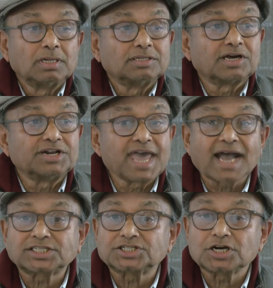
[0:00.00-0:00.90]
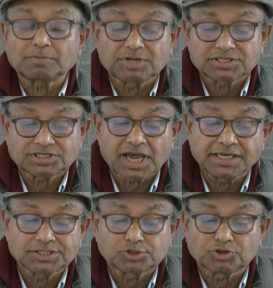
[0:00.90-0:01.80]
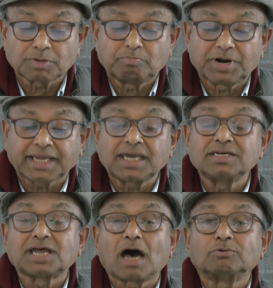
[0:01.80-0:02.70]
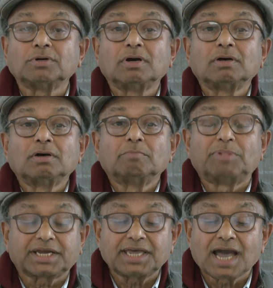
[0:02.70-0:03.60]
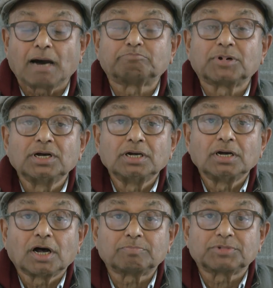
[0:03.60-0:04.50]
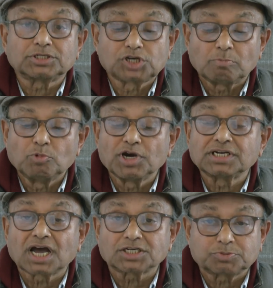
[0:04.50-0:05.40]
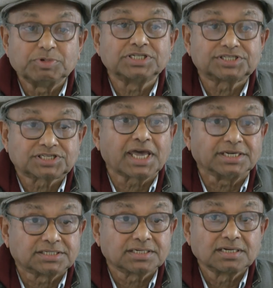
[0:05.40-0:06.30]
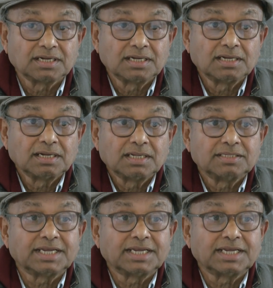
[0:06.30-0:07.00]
the reaction of the states to the breaking up of the Jammu and Kashmir state. They